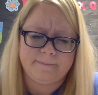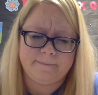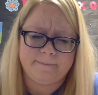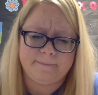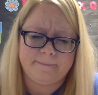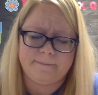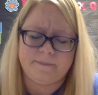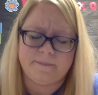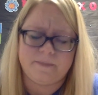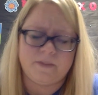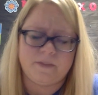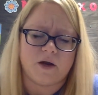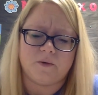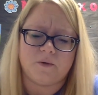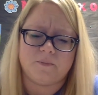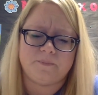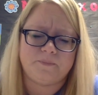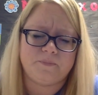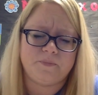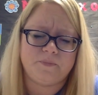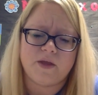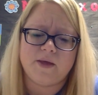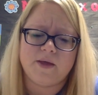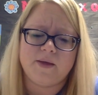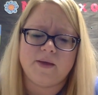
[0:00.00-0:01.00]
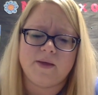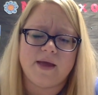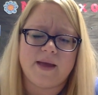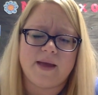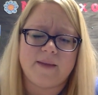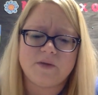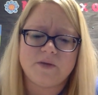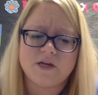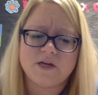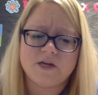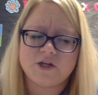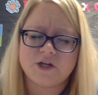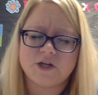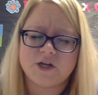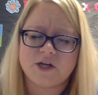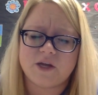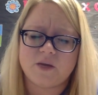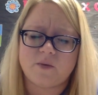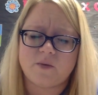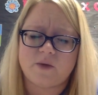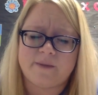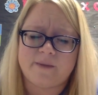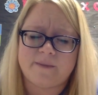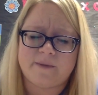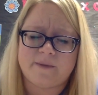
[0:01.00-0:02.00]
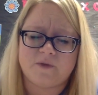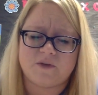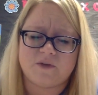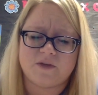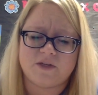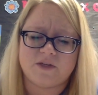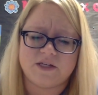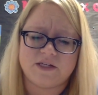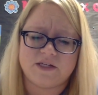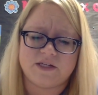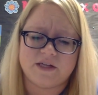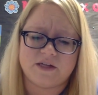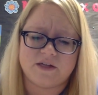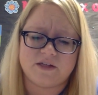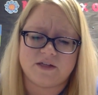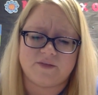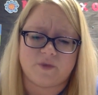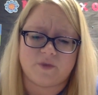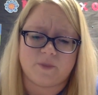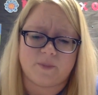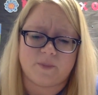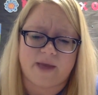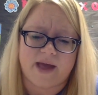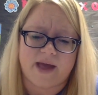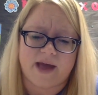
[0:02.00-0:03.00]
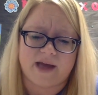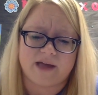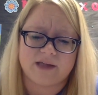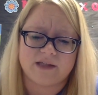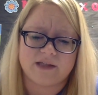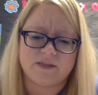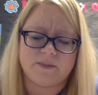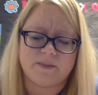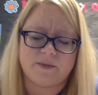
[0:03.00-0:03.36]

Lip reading: No. Amnesia can wipe out the details of your past,